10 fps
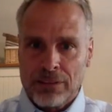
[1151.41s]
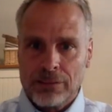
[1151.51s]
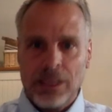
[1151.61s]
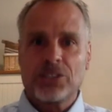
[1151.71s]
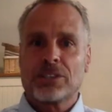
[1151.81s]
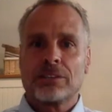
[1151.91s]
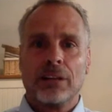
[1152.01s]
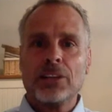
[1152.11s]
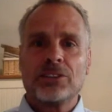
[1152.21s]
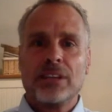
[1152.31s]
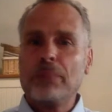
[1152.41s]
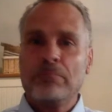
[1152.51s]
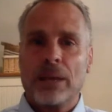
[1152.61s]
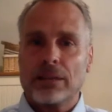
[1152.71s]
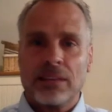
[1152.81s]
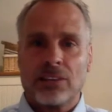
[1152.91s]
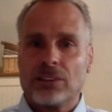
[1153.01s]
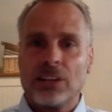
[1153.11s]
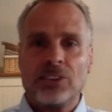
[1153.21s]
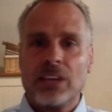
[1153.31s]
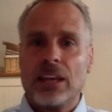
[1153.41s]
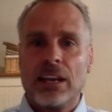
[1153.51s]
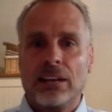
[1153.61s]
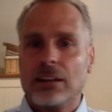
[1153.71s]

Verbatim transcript: Let's let's nitpick this. Let's get in.